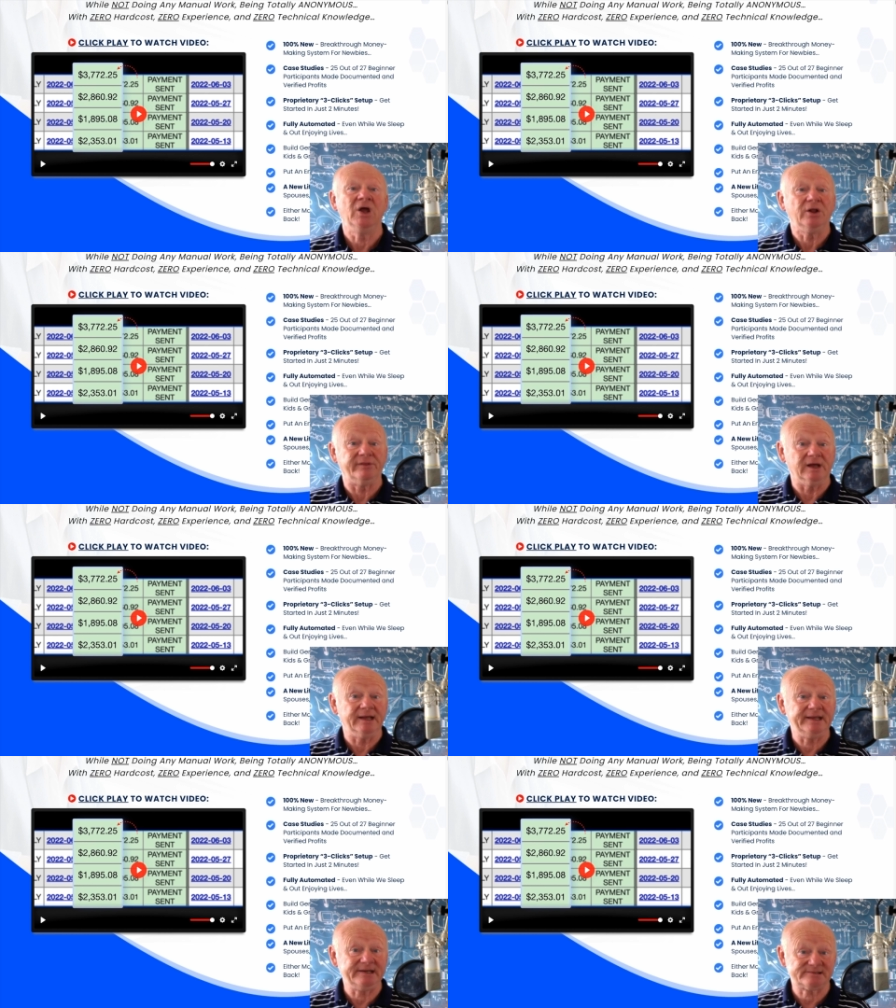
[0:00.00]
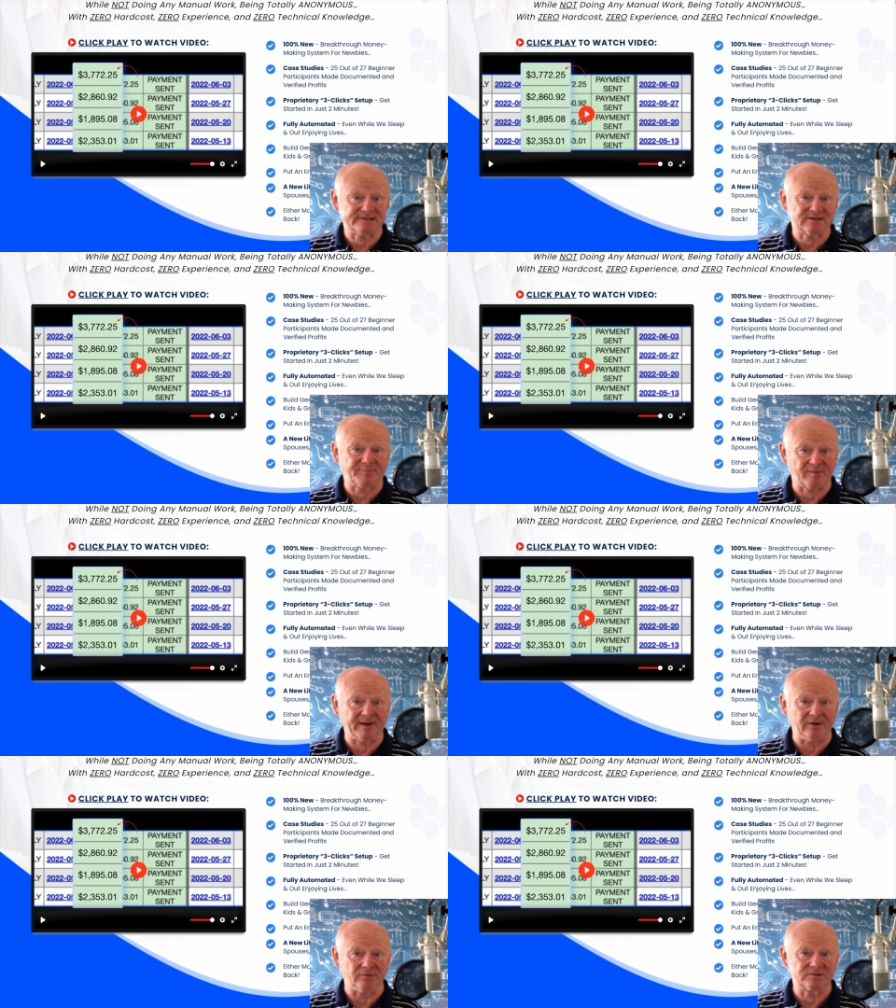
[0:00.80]
They're easy to
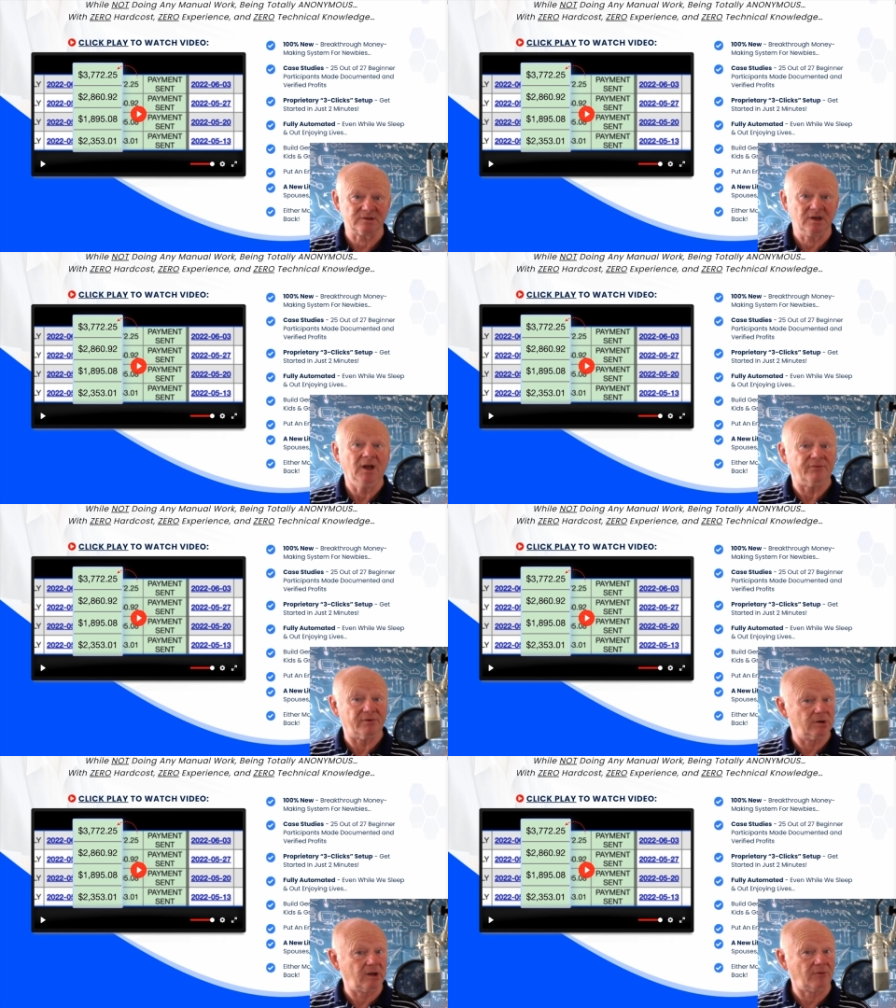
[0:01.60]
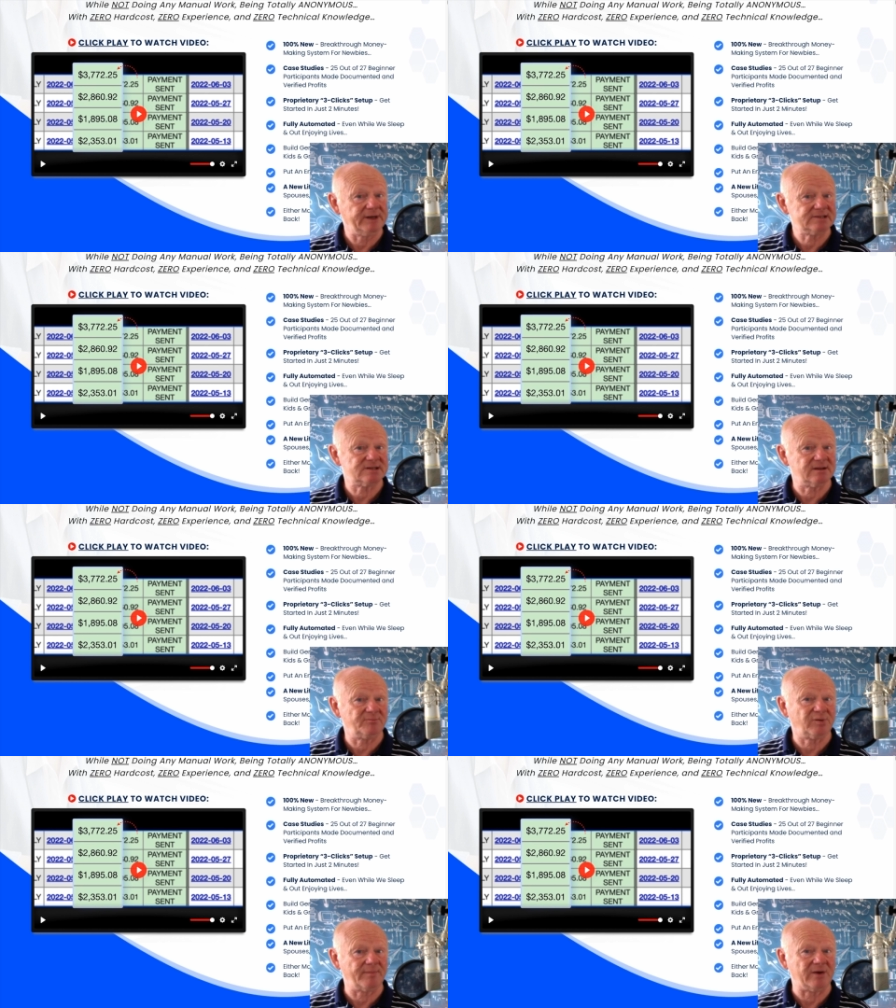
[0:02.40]
promote. They're a lot easier
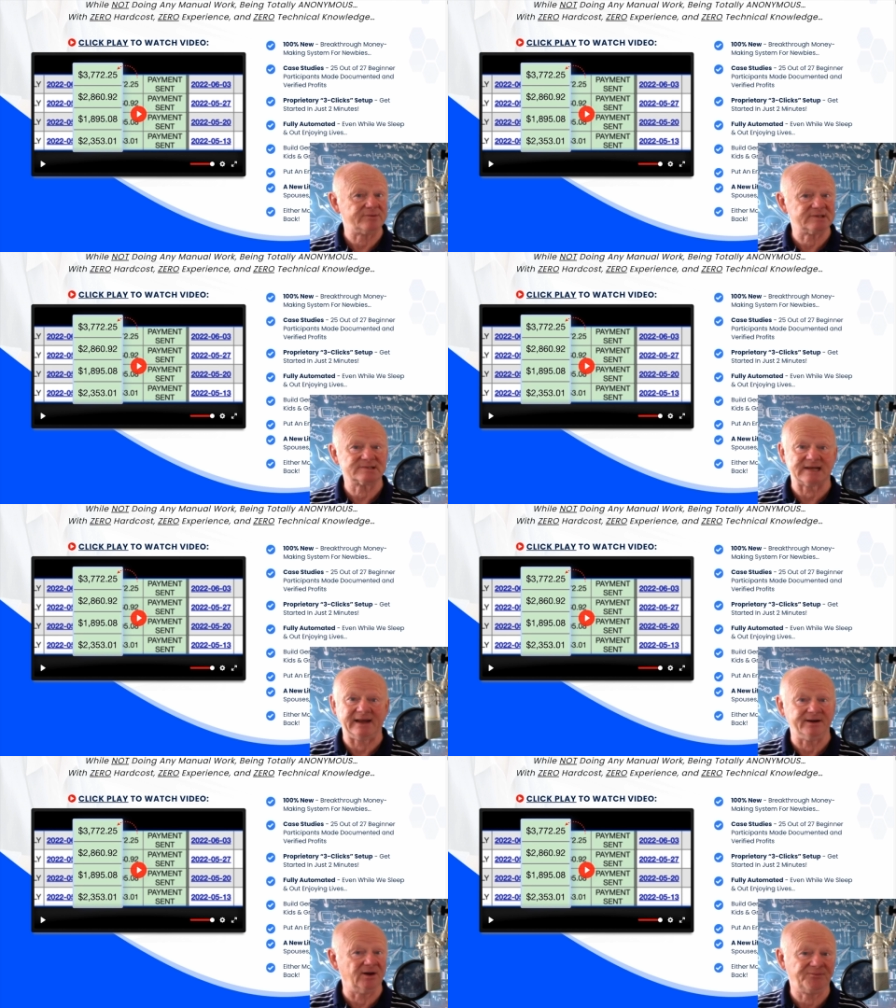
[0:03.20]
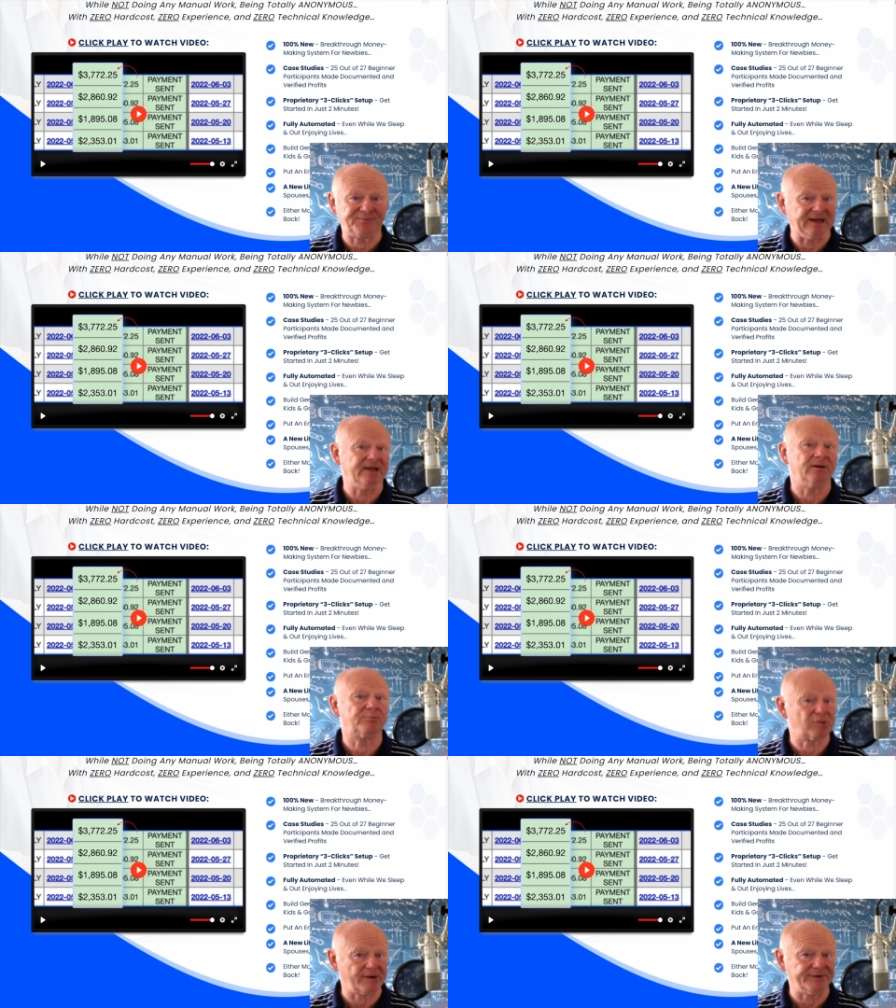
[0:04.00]
than promoting, saying, affiliate
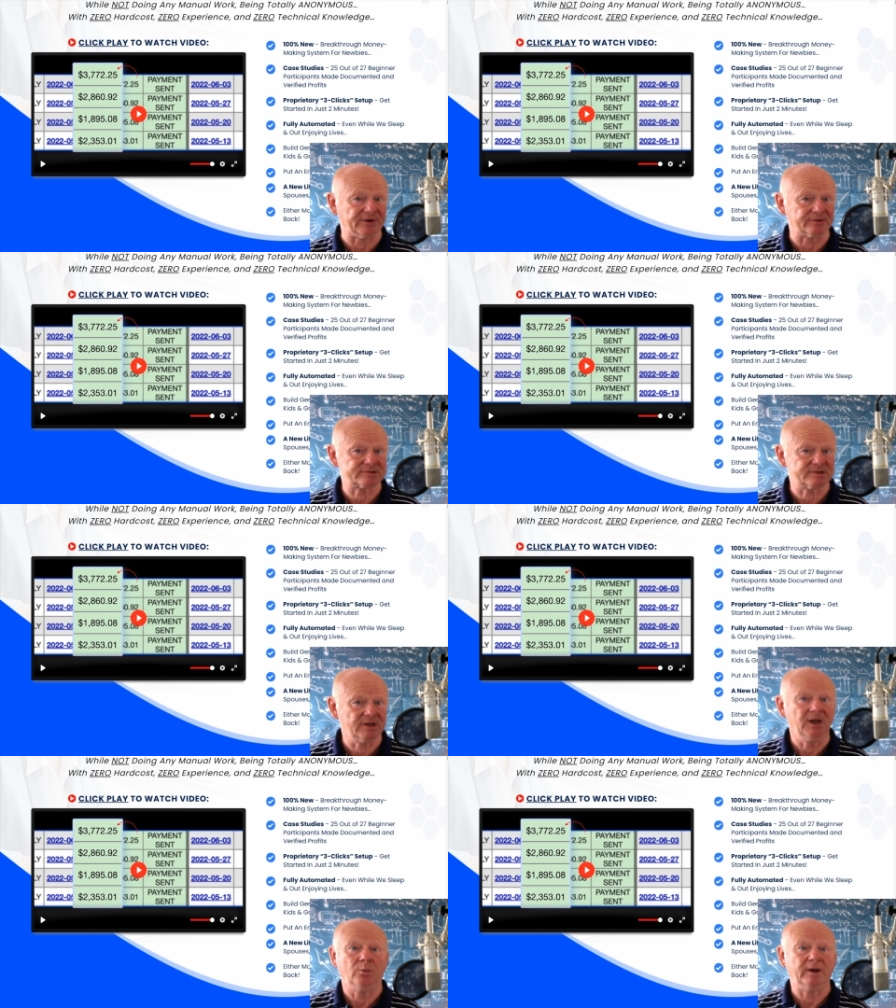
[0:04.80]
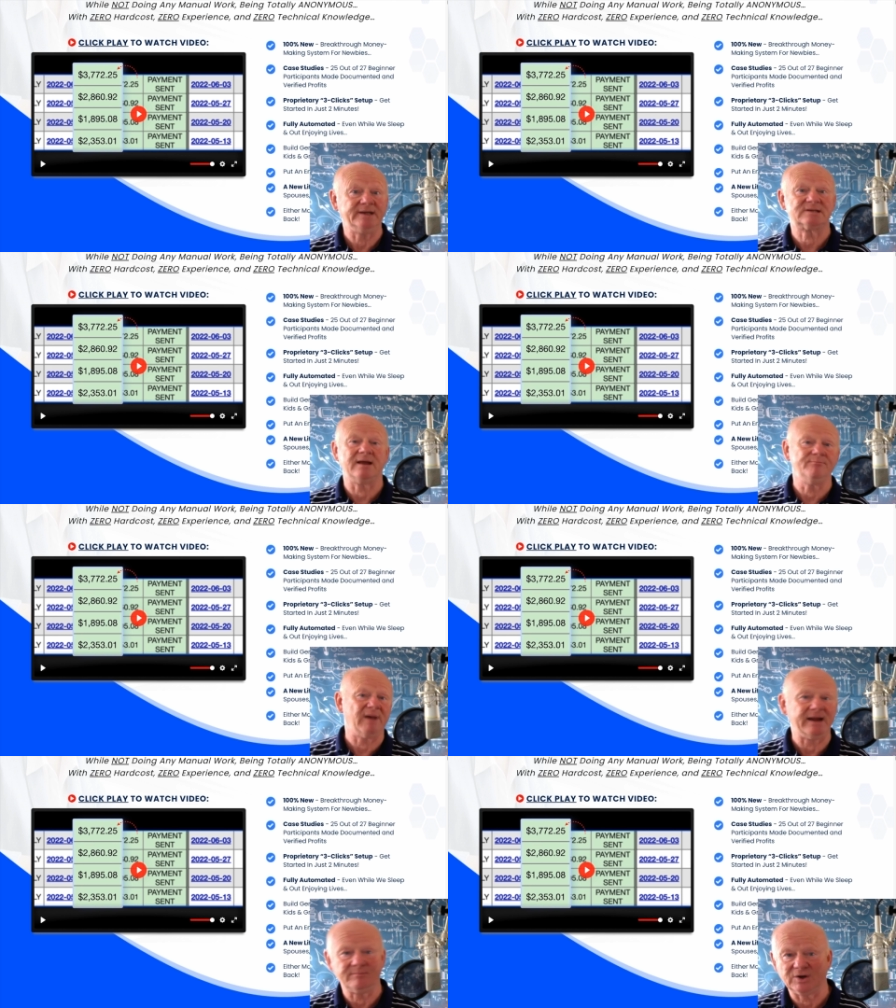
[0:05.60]
product, where you say,
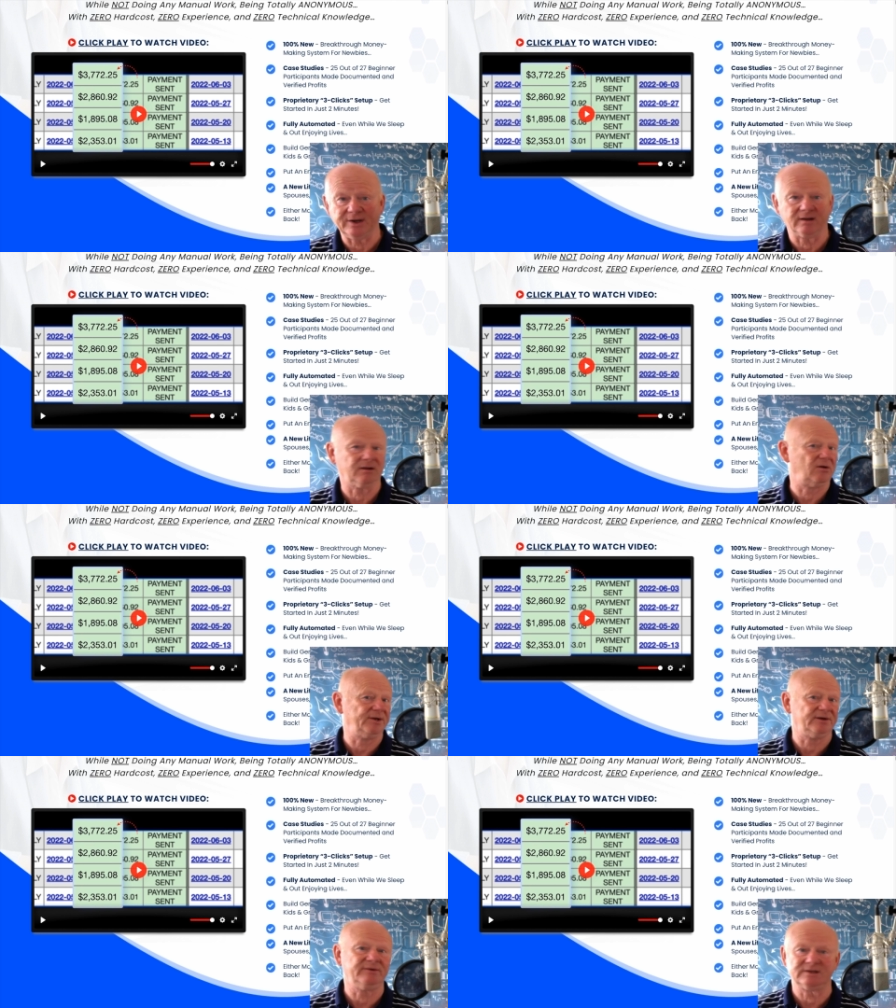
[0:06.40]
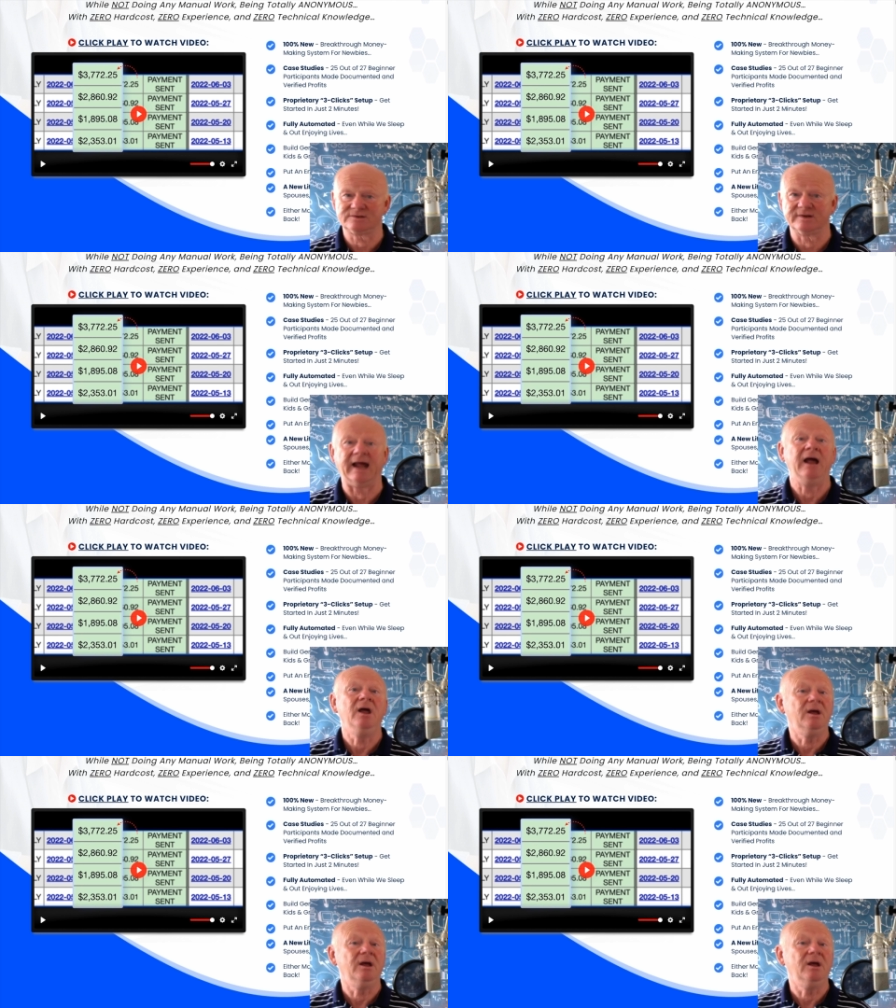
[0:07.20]
make money online, do this, do that.